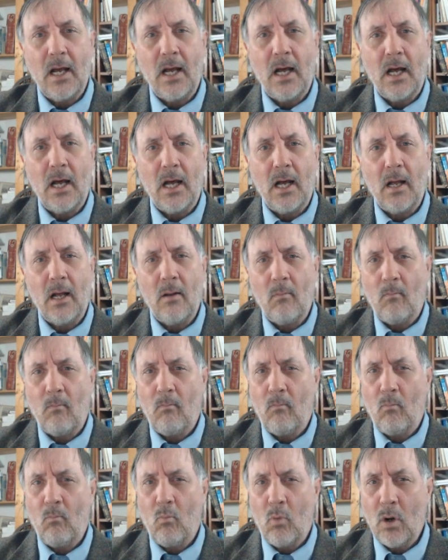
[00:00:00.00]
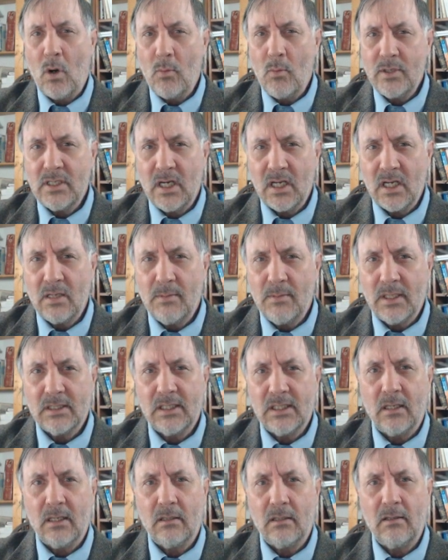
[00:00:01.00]
Uh, what are we talking
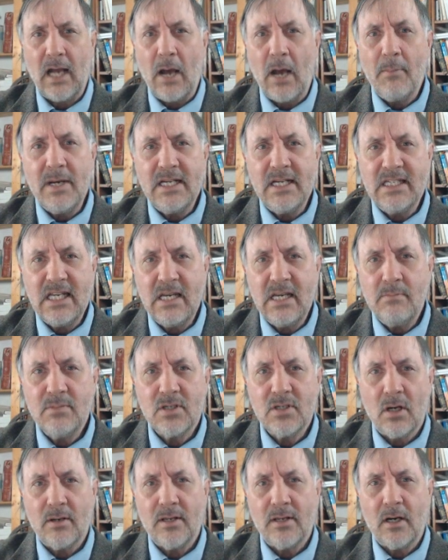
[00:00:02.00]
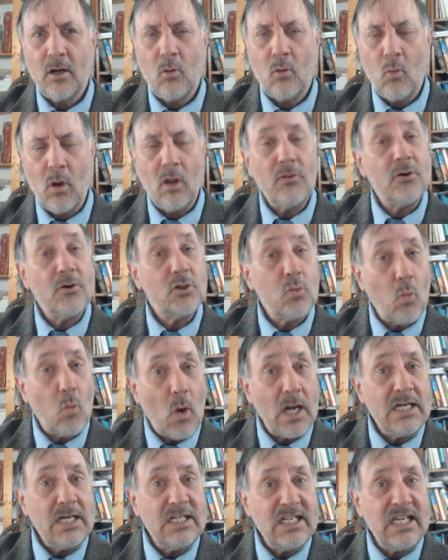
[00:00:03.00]
about there? How many teams are there? Well, there's
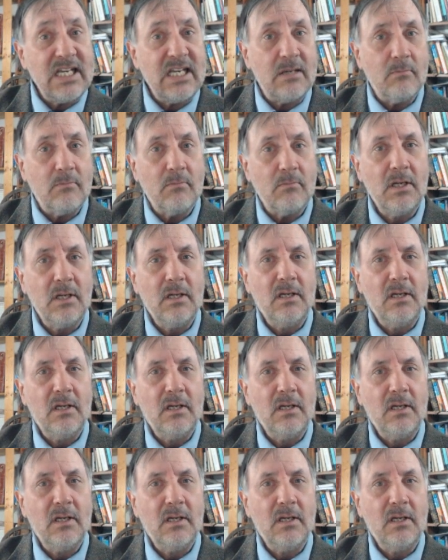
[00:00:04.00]
one team.